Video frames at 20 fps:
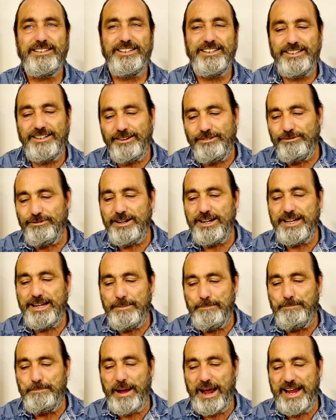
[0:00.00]
you know,
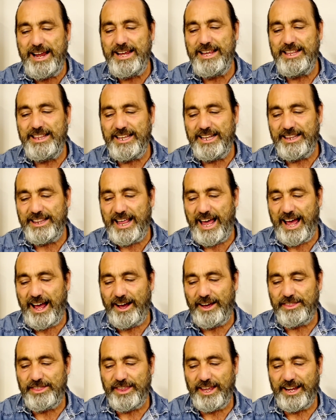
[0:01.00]
really bathe in that.
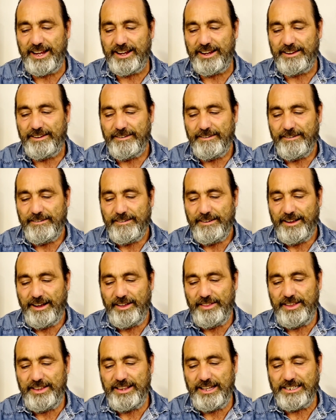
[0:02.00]
I think
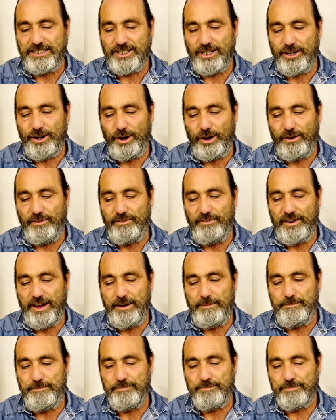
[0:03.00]
I think there's a lot of
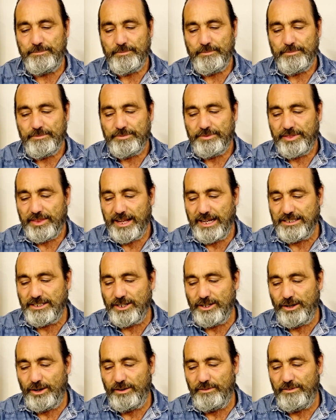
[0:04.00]
um, there's a
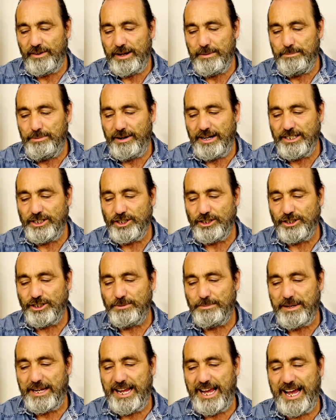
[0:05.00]
lot of vibration to
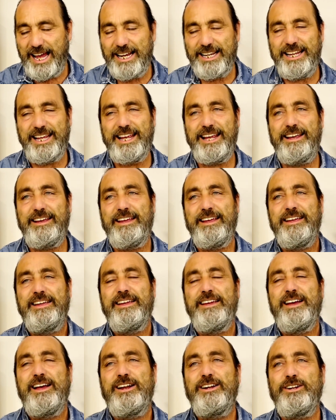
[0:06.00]
be had here,
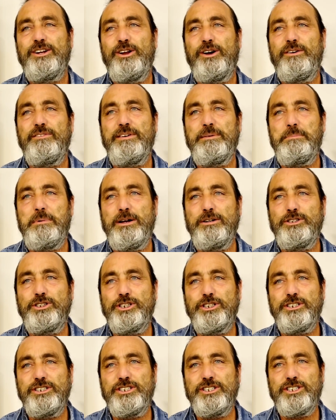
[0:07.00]
and a lot of
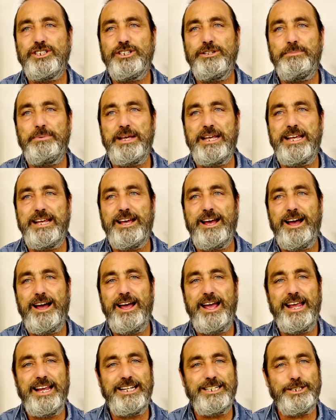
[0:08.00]
emotions to be uh,
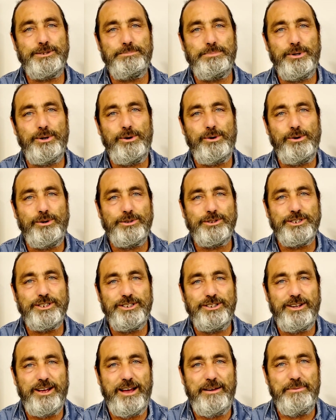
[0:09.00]
explored
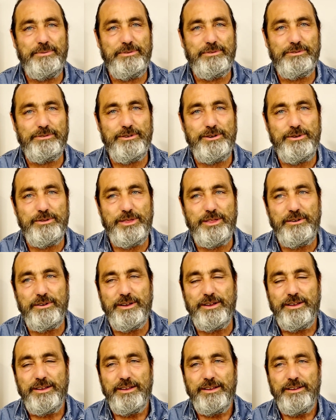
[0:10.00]
um, through
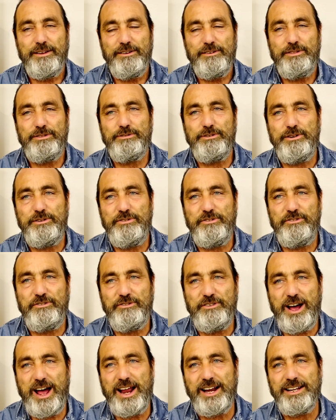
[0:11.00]
the through
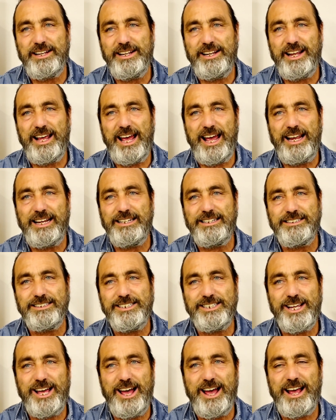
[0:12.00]
fun
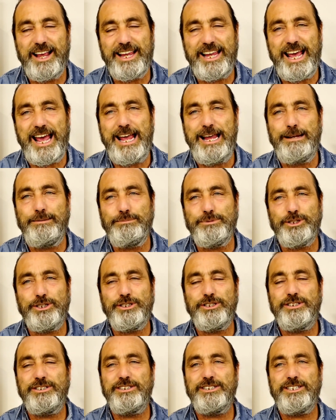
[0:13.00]
and uh, games
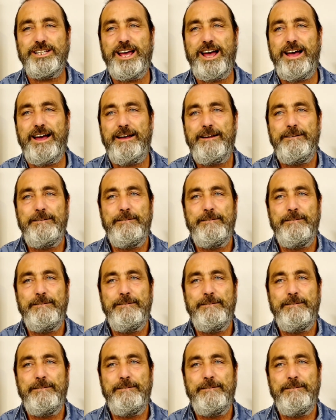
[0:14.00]
and uh,